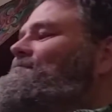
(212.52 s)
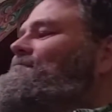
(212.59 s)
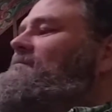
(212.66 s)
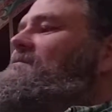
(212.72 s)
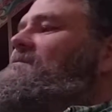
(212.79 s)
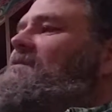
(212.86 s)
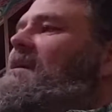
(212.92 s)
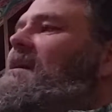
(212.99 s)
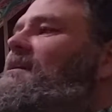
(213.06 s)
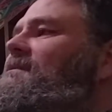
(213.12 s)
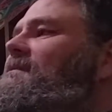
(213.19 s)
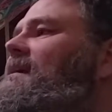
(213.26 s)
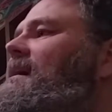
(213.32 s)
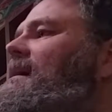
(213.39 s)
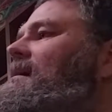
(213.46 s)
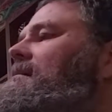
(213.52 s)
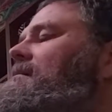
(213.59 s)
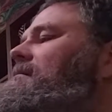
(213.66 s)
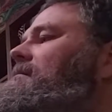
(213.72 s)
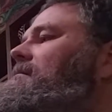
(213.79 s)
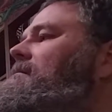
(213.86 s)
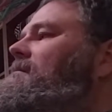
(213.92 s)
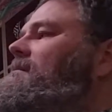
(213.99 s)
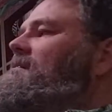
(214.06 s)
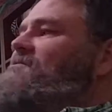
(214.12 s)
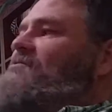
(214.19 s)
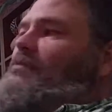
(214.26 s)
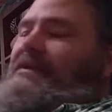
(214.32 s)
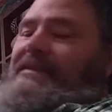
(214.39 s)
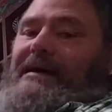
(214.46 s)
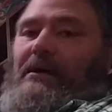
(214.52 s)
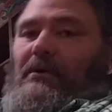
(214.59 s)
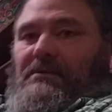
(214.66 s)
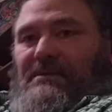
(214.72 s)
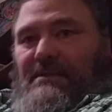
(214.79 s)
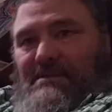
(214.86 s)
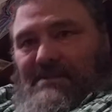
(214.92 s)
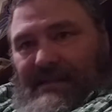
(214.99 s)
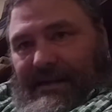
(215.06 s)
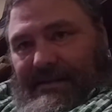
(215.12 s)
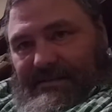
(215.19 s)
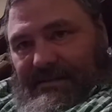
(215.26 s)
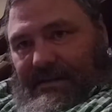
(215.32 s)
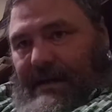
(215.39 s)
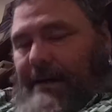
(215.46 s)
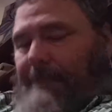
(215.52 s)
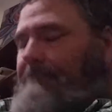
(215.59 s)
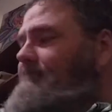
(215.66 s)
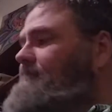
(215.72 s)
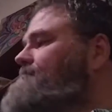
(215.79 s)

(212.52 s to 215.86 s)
so now you've got this without the slide stop,